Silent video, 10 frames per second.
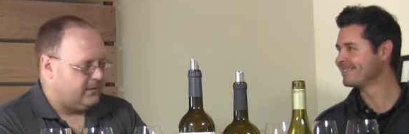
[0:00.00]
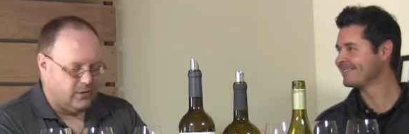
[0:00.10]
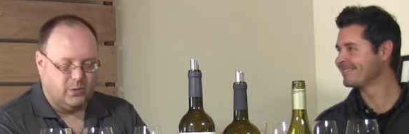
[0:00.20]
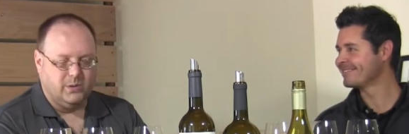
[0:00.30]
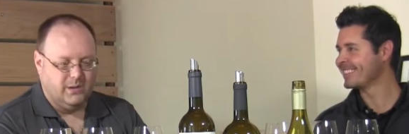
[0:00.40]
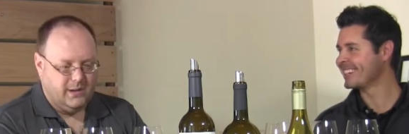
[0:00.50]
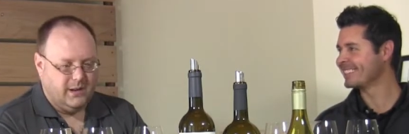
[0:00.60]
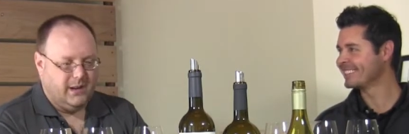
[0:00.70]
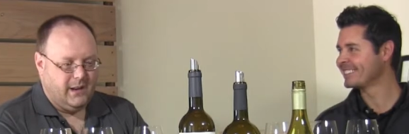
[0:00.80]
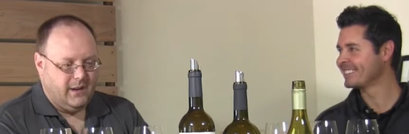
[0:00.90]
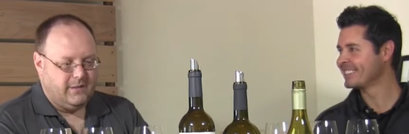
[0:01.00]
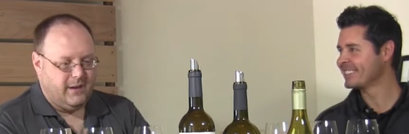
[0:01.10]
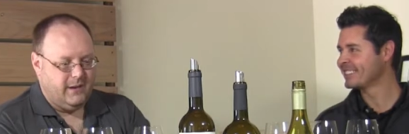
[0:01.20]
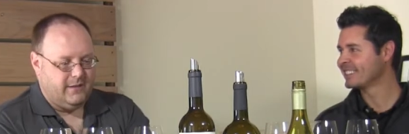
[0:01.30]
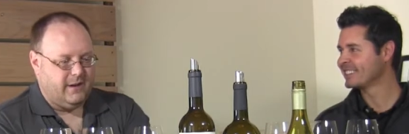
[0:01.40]
Speaker 1: Cool. Yeah.
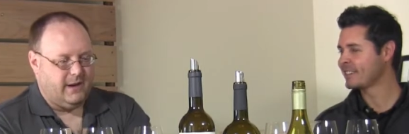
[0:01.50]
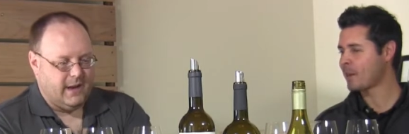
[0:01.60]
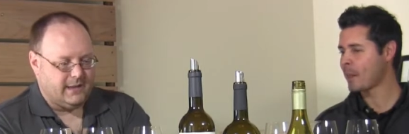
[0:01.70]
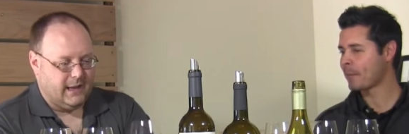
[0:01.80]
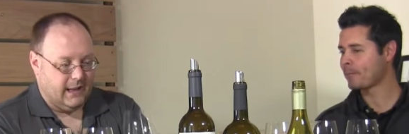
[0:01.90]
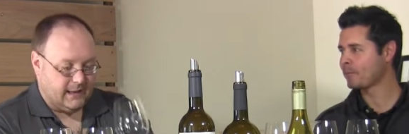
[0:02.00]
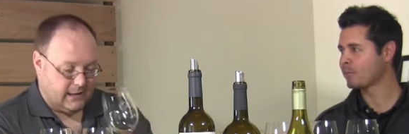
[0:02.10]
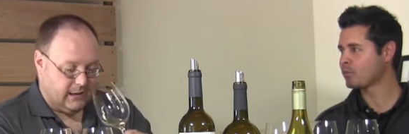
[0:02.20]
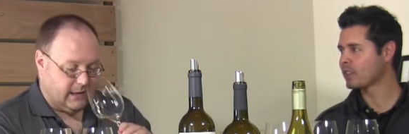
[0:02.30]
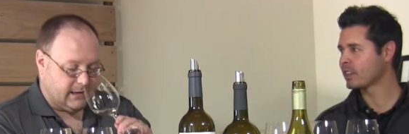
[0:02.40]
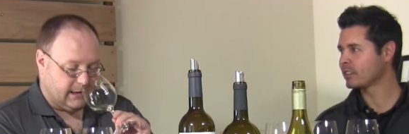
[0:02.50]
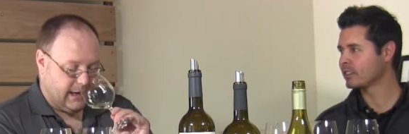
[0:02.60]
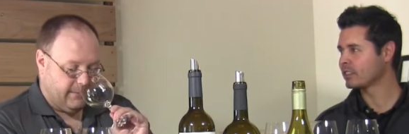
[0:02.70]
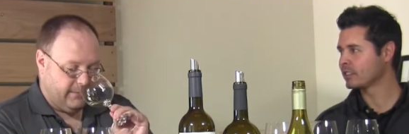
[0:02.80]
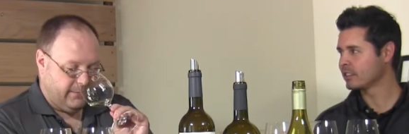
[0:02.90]
Very, very nice. I like this a
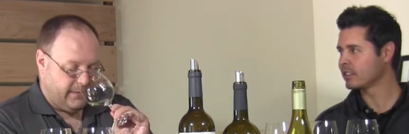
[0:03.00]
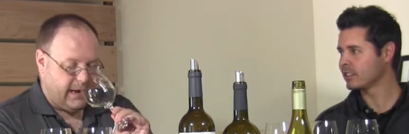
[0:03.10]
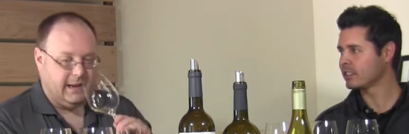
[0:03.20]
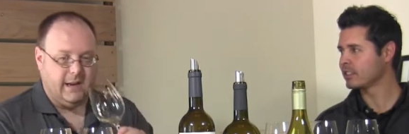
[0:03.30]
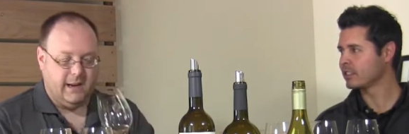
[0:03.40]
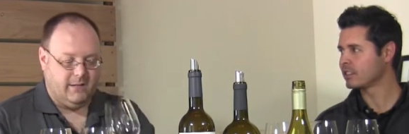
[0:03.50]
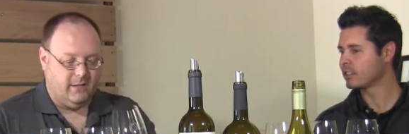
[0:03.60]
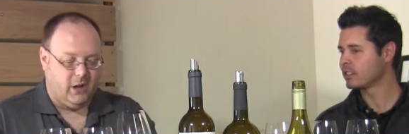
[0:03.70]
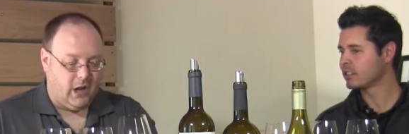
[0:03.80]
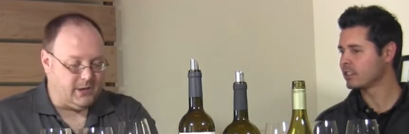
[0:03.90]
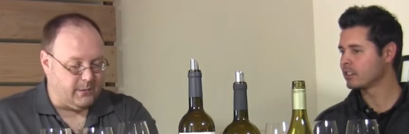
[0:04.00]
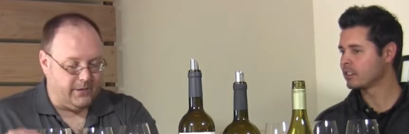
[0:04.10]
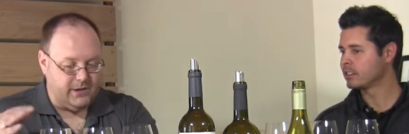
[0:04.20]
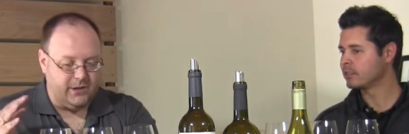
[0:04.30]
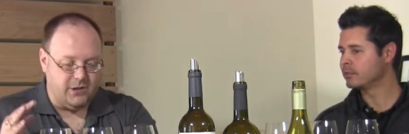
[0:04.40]
lot. And
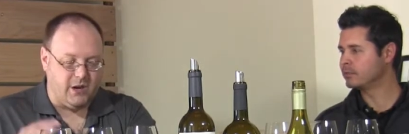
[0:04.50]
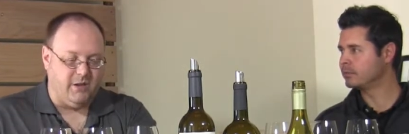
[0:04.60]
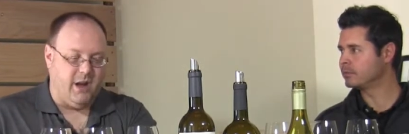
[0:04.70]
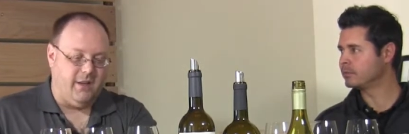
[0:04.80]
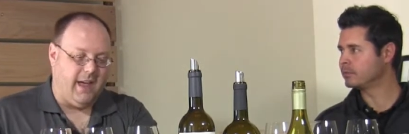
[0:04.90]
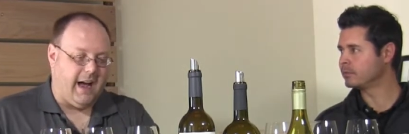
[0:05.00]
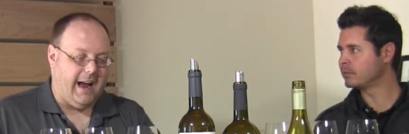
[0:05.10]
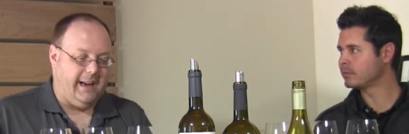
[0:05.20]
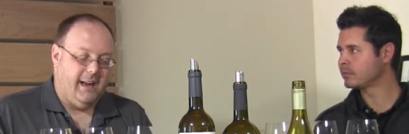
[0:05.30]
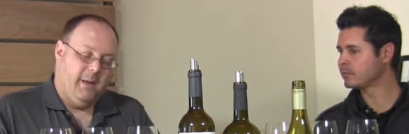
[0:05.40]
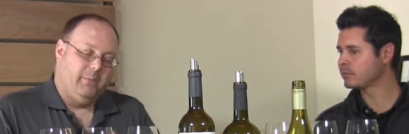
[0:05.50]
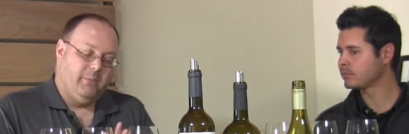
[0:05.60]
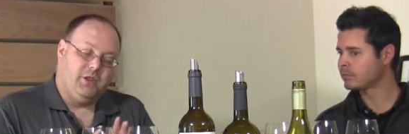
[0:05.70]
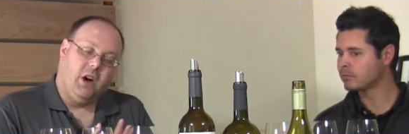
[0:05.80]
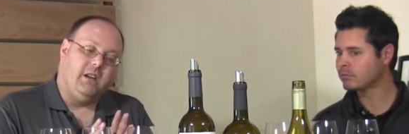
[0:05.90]
long-term readers of the show know that
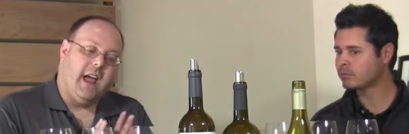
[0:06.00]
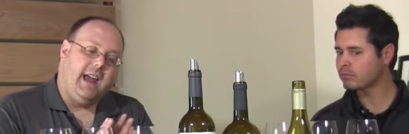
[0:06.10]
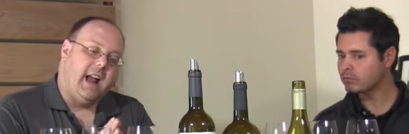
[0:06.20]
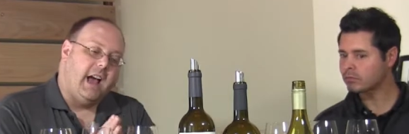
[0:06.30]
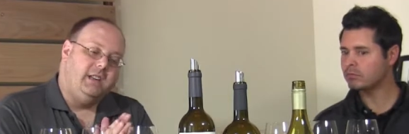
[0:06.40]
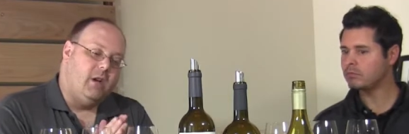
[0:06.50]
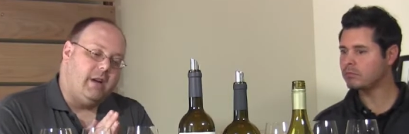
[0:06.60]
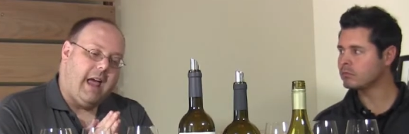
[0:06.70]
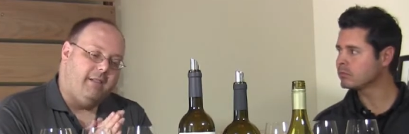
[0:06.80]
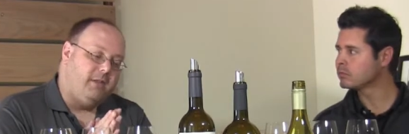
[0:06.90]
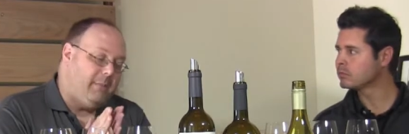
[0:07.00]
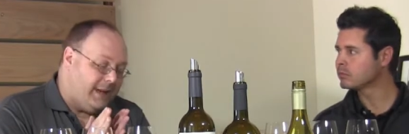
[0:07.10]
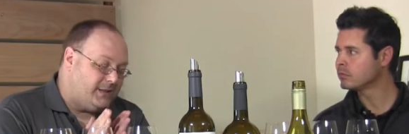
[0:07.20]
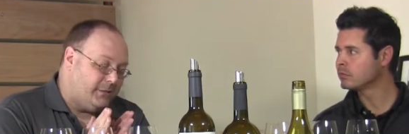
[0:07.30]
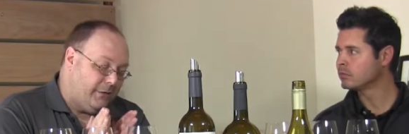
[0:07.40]
Chardonnay and I don't have the
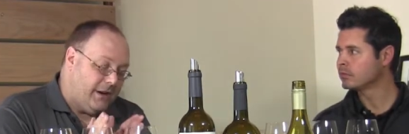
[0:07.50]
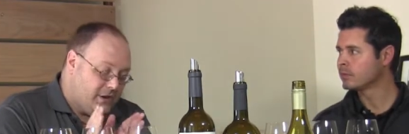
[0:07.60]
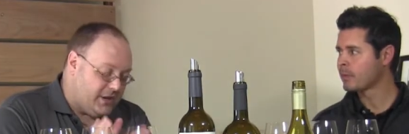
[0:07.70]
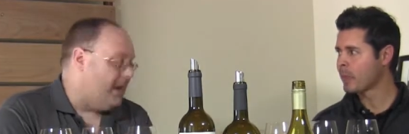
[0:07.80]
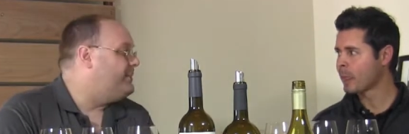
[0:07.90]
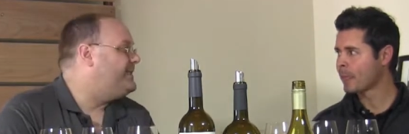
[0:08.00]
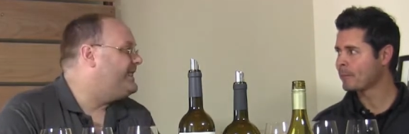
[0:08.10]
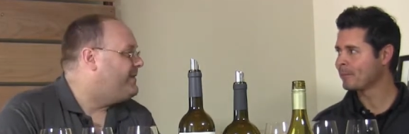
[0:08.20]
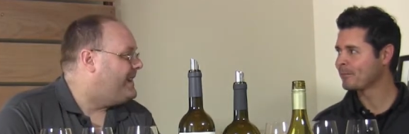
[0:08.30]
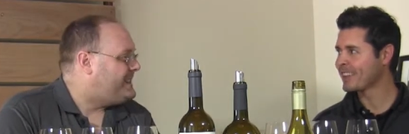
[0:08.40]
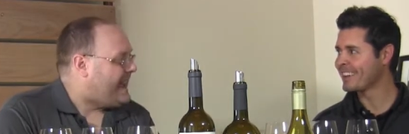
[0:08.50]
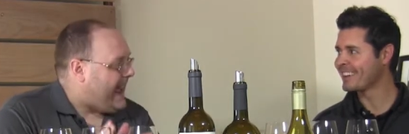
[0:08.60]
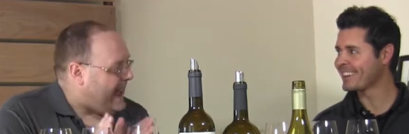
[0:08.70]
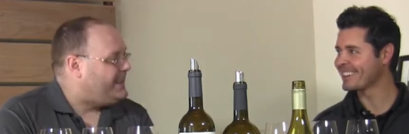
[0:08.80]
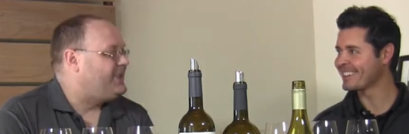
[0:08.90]
best friendships. I'm not saying
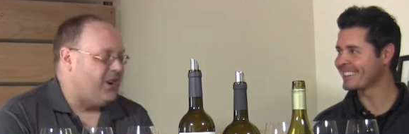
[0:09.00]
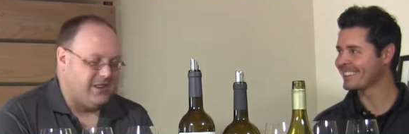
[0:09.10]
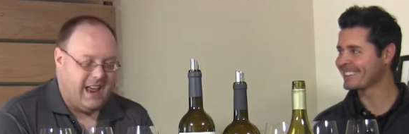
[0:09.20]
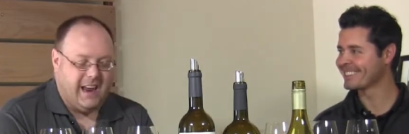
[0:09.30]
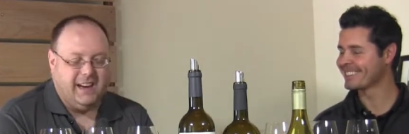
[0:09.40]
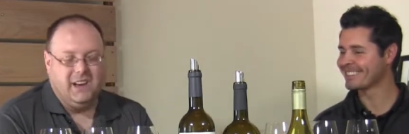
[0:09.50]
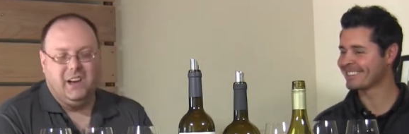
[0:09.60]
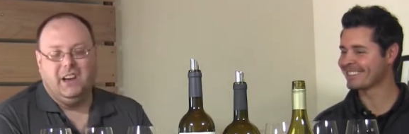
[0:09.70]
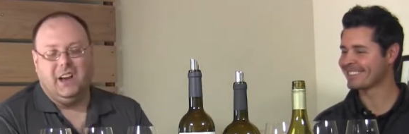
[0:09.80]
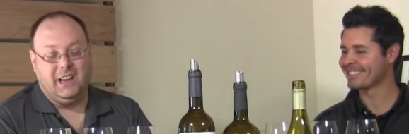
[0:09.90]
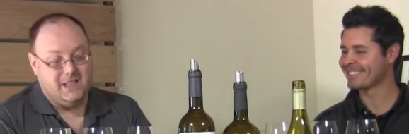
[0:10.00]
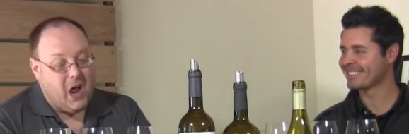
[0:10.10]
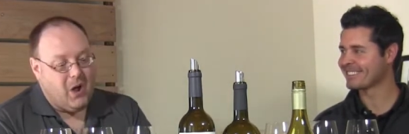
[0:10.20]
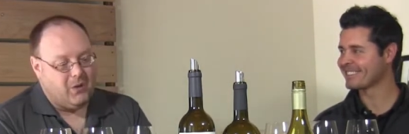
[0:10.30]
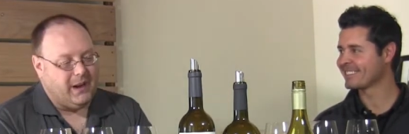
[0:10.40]
I hate Chardonnay. I
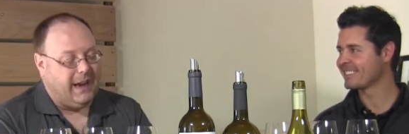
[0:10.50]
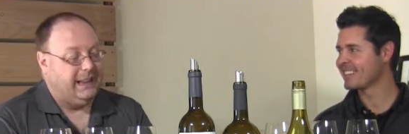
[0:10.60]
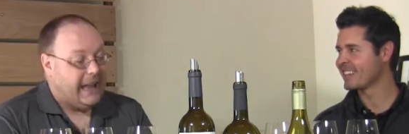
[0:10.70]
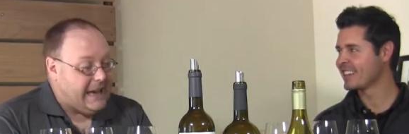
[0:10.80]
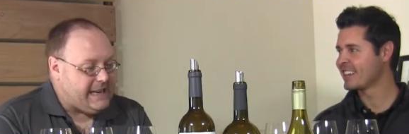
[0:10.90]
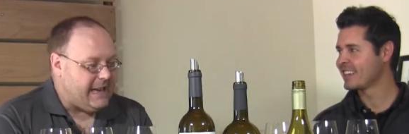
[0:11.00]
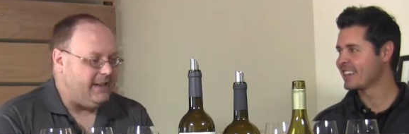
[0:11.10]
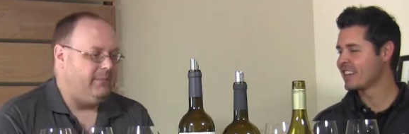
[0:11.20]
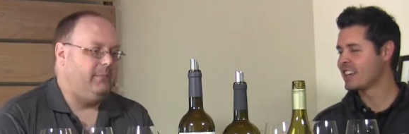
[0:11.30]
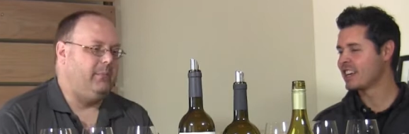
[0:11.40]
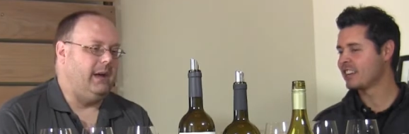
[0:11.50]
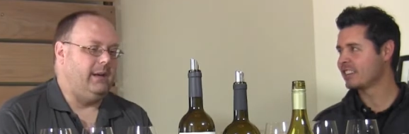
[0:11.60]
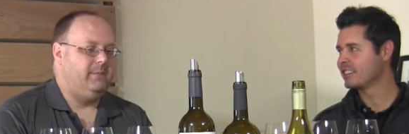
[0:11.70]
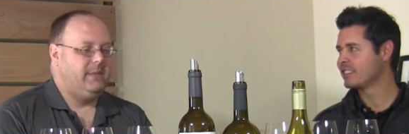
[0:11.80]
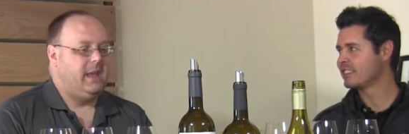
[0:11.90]
don't. I like it, but